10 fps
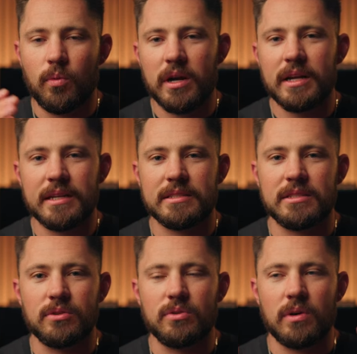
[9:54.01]
I wanted
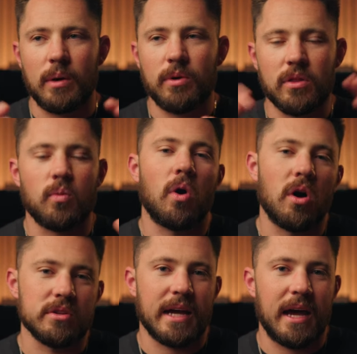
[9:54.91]
the
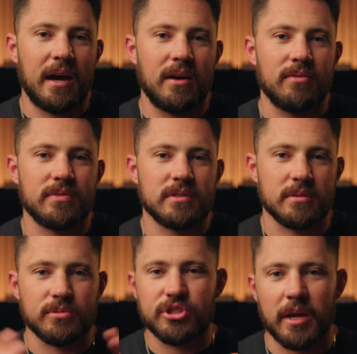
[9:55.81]
wall to have
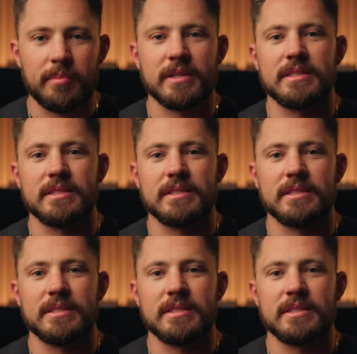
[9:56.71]
some shape